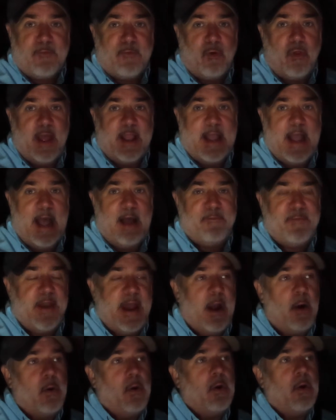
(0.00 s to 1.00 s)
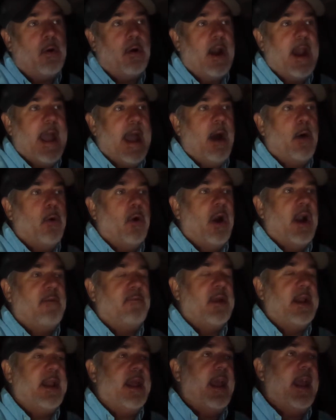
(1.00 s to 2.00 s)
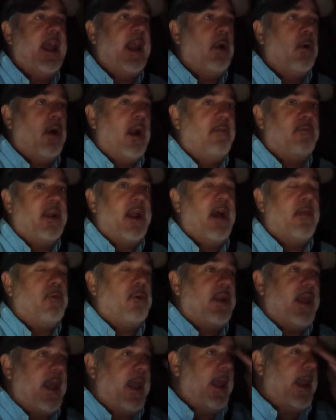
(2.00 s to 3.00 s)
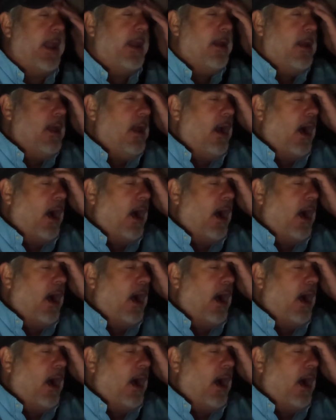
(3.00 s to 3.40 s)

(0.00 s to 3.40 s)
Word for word: for like a half an hour or an hour every day or every other day,